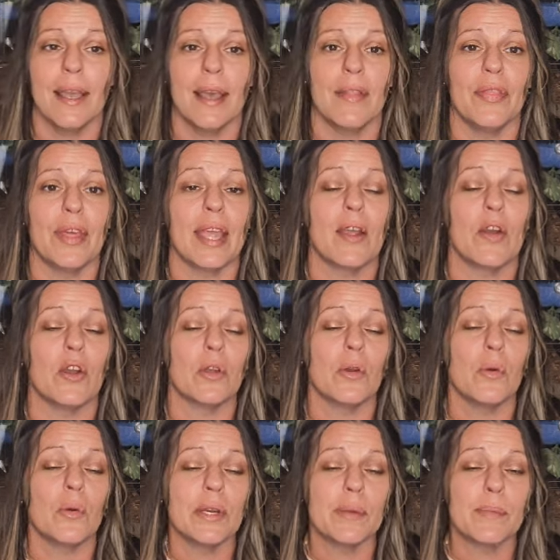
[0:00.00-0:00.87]
They are
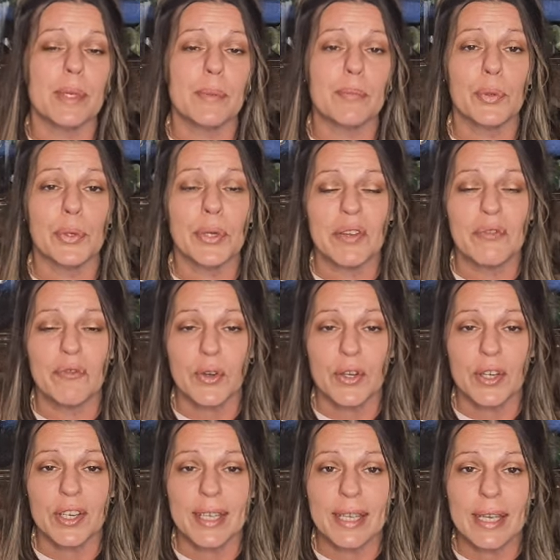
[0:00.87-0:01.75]
going to be pretty
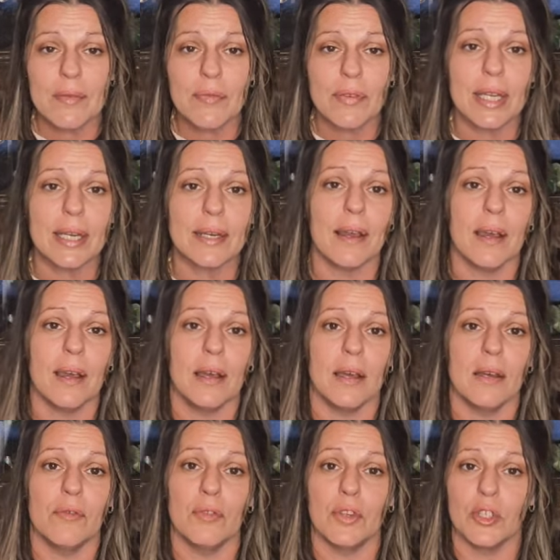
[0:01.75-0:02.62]
forgiving
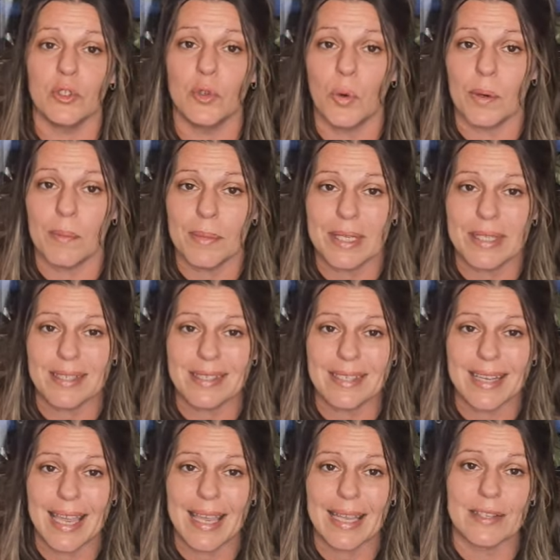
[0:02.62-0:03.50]
of your
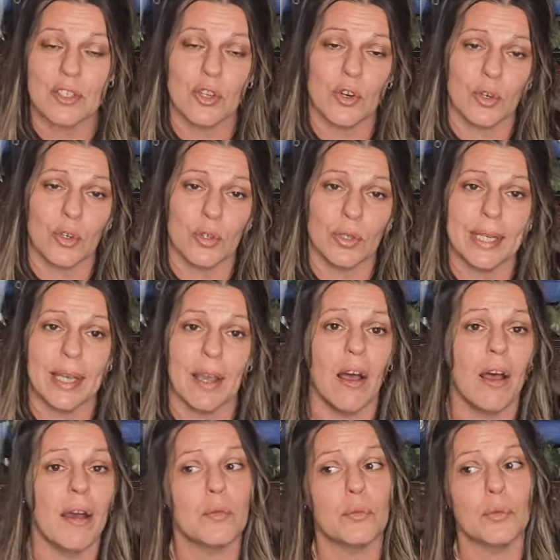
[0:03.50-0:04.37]
mistakes early
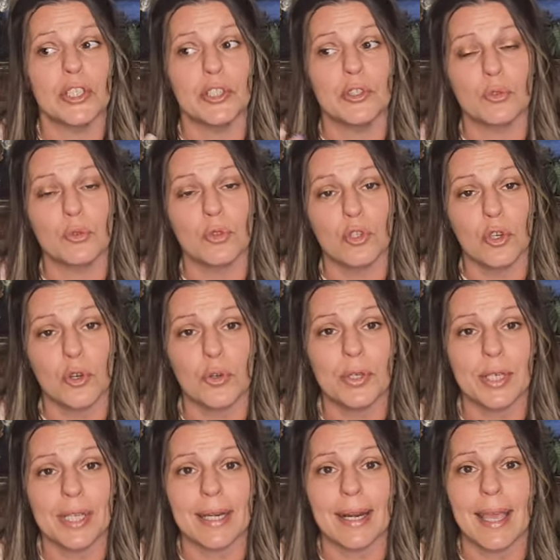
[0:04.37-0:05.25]
on when you're
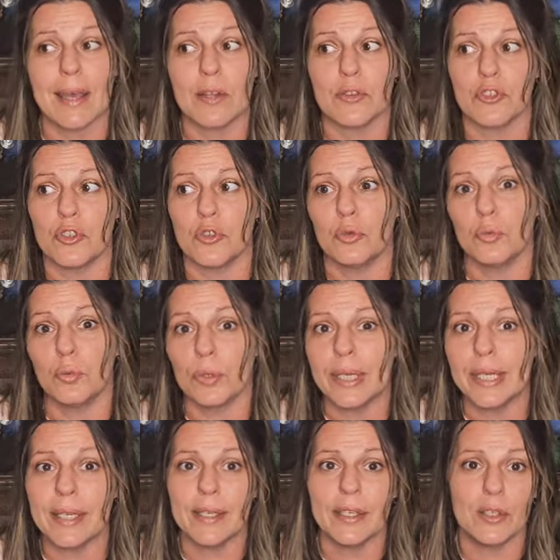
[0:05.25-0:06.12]
learning how to
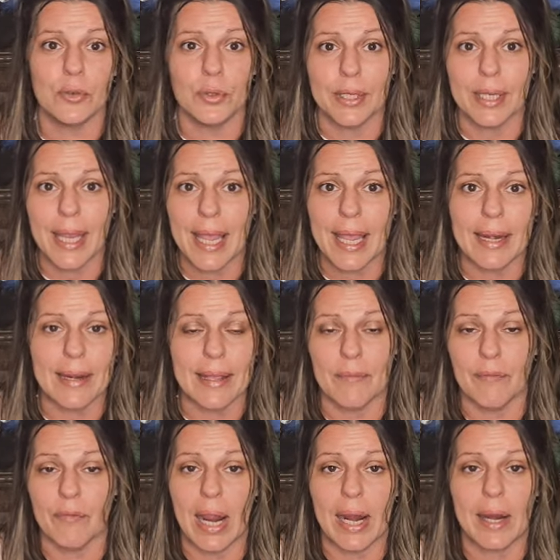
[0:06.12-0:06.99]
recreate
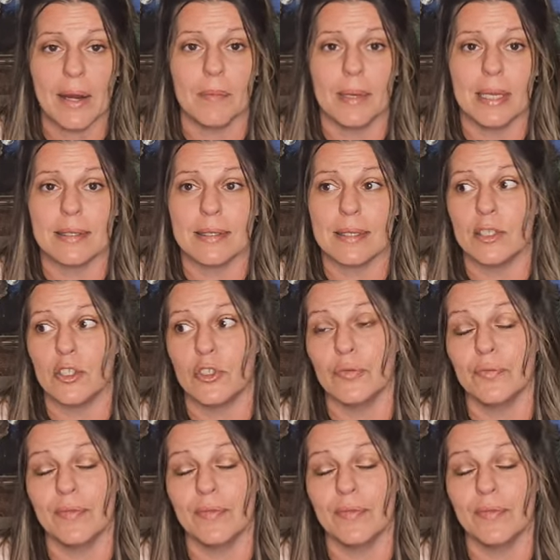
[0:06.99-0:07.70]
environments that you've